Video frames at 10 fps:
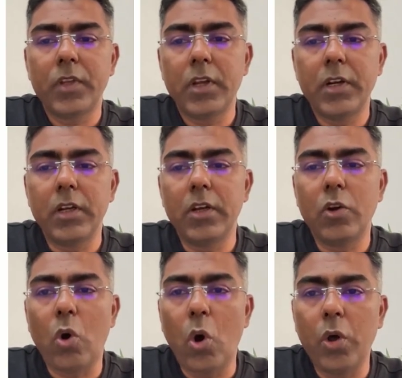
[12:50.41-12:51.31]
Return
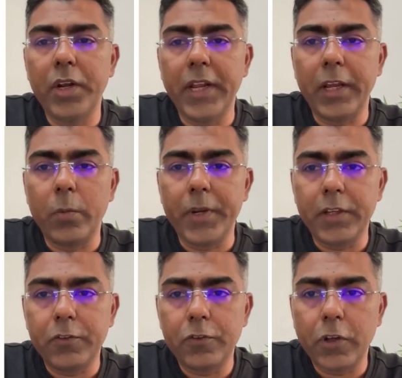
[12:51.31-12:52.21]
on equity,
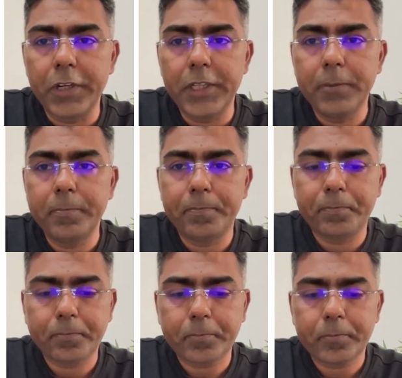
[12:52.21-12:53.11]
sorry.
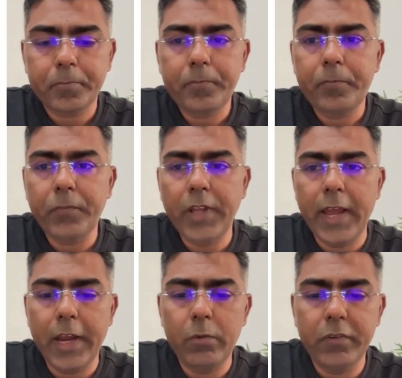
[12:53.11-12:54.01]

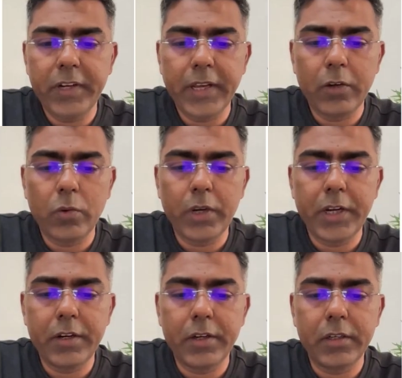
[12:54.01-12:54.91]
And we will
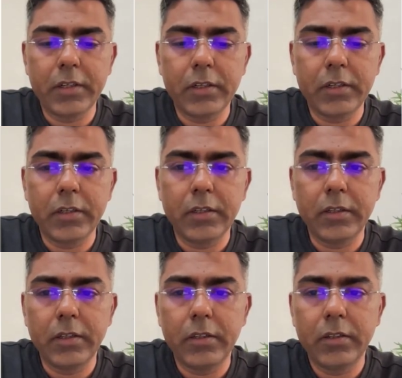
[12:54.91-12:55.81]
calculate return